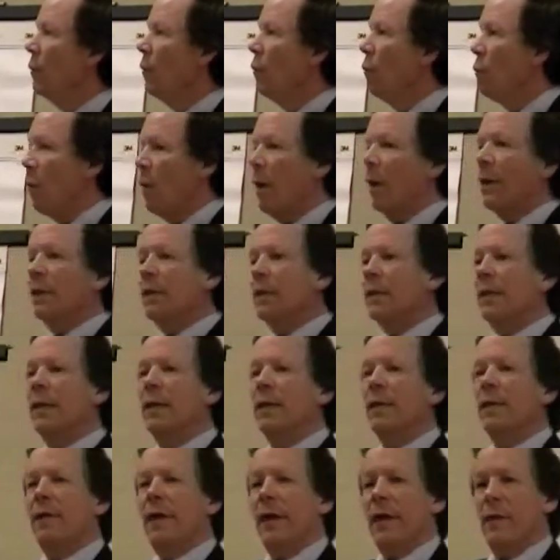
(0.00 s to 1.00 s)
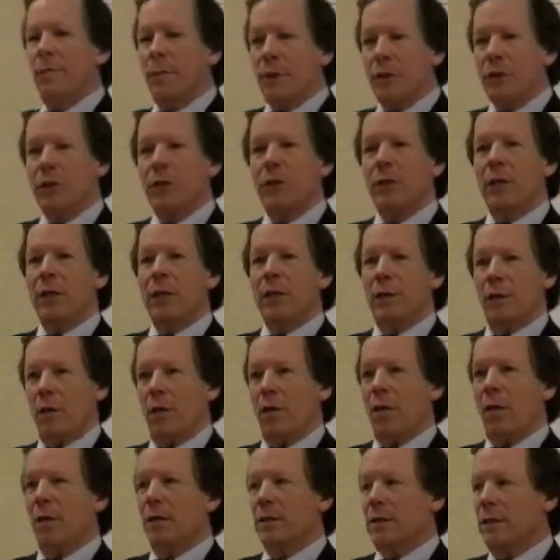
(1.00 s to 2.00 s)
One thing that Michigan
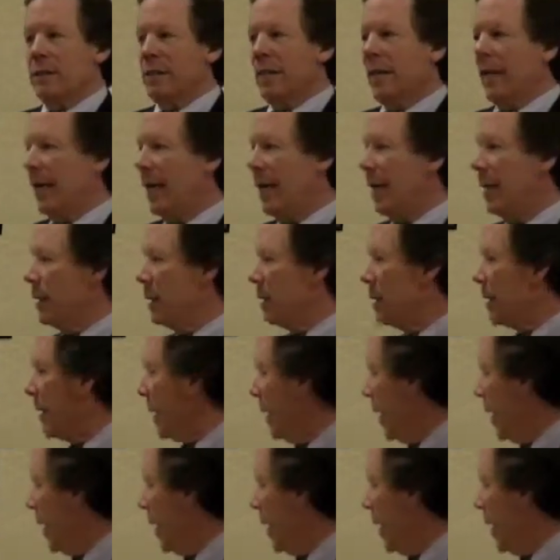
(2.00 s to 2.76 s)
law says